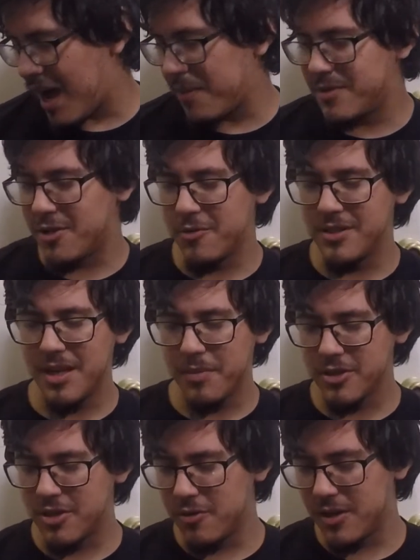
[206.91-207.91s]
I'm doing double
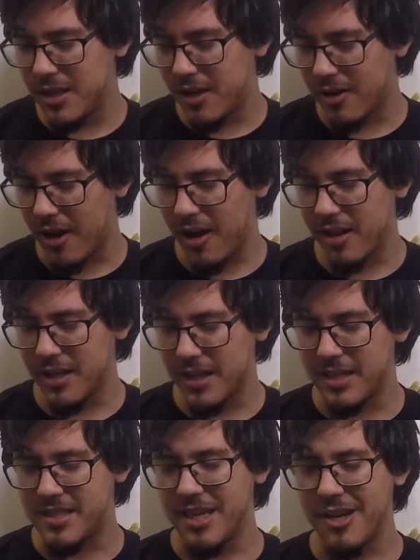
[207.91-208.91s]
duty on
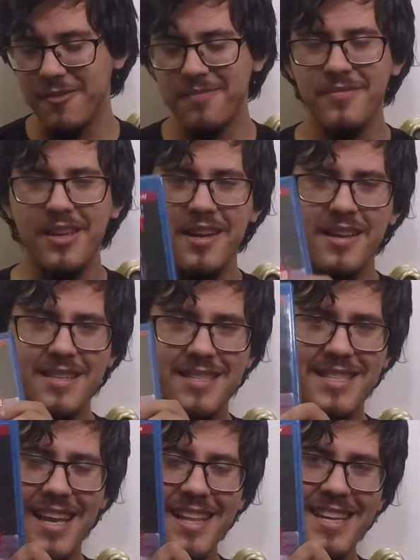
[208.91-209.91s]
holidays here.
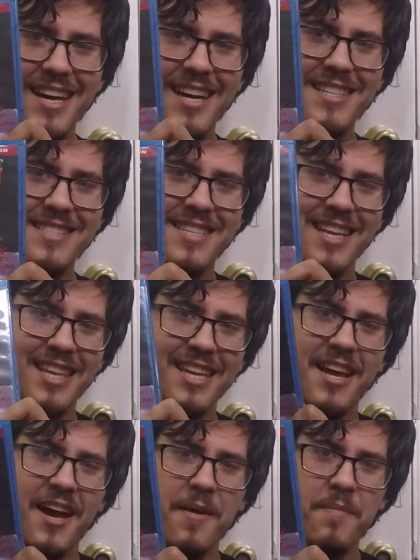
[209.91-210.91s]
Silent Night, Deadly
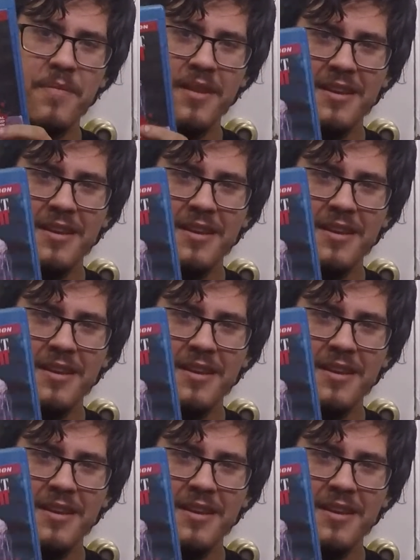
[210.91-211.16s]
Night.